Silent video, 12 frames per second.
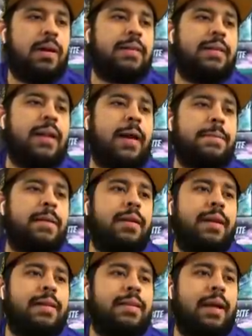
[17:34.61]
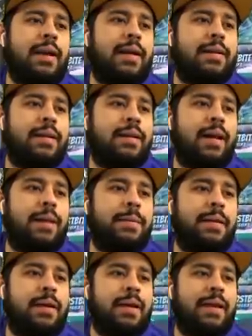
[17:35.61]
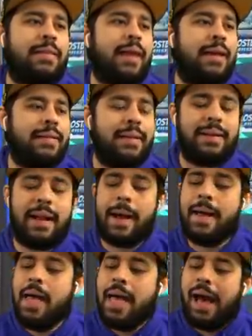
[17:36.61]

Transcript: I did not mean to hit that. I did not mean to hit, I did not,